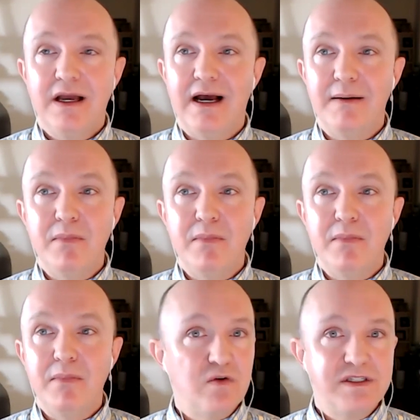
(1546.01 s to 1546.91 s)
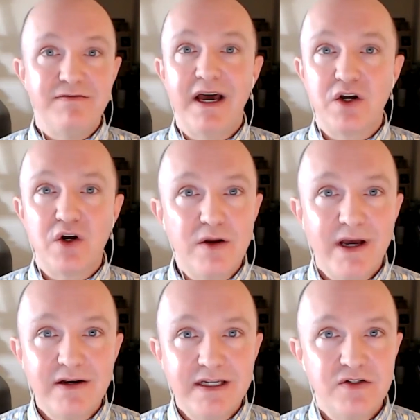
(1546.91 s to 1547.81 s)
Uh, most folks have not heard
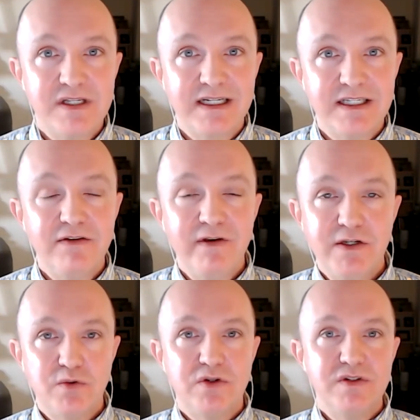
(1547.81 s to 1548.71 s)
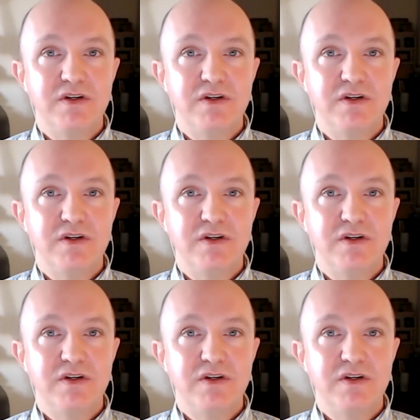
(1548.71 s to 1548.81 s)
about intersex individuals,